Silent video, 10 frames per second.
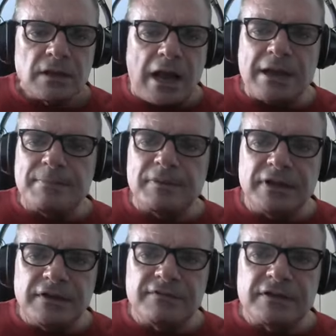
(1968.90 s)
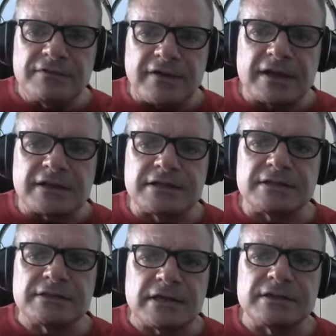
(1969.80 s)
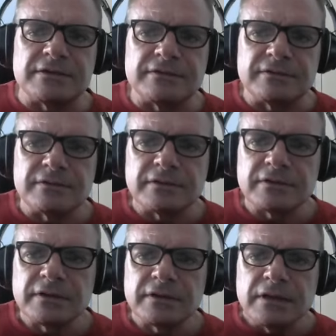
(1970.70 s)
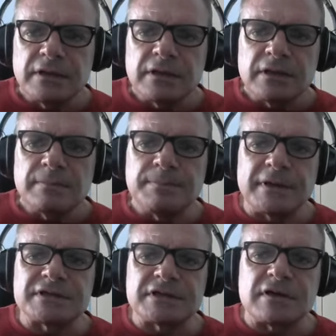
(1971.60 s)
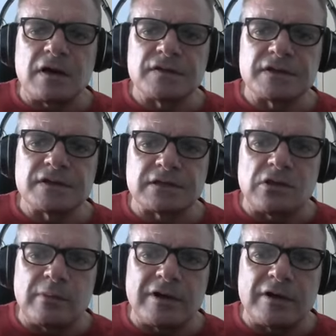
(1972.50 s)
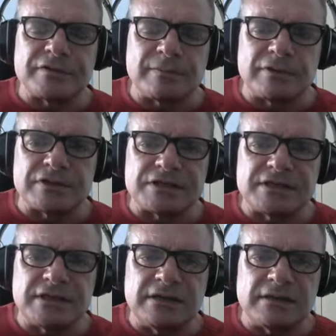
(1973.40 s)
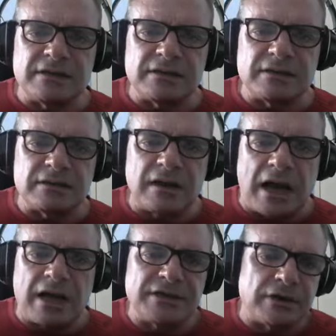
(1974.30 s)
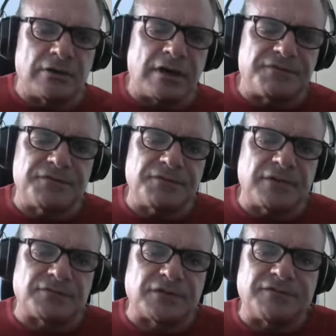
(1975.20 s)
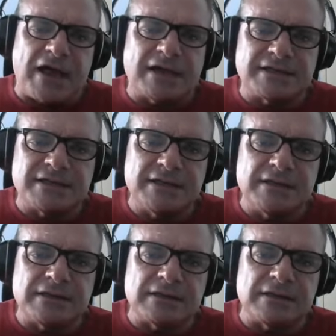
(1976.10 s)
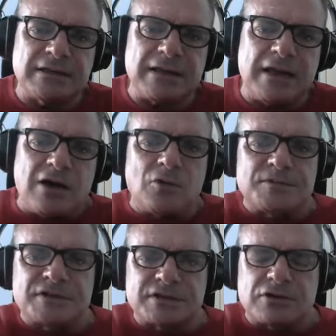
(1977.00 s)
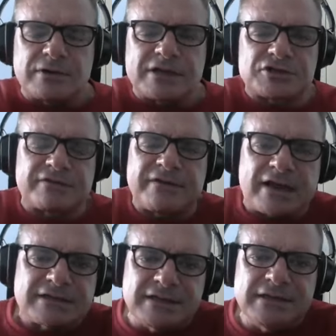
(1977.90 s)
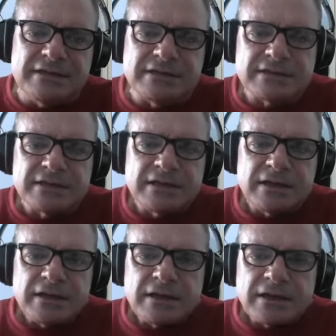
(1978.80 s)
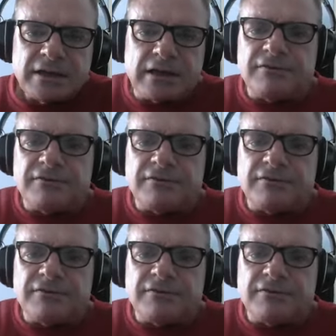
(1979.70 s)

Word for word: I believe in the vaccines, I do. But to call this a global health emergency, I don't. If, if the vaccine helps, go get your vaccines and